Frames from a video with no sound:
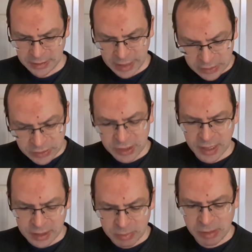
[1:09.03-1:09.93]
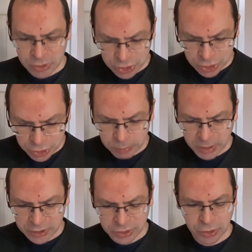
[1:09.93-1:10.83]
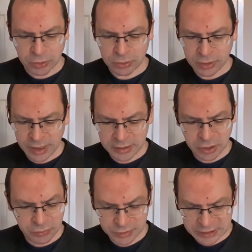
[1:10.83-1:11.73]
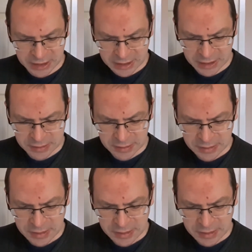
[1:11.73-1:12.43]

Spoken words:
let the enemy pursue my soul and overtake it,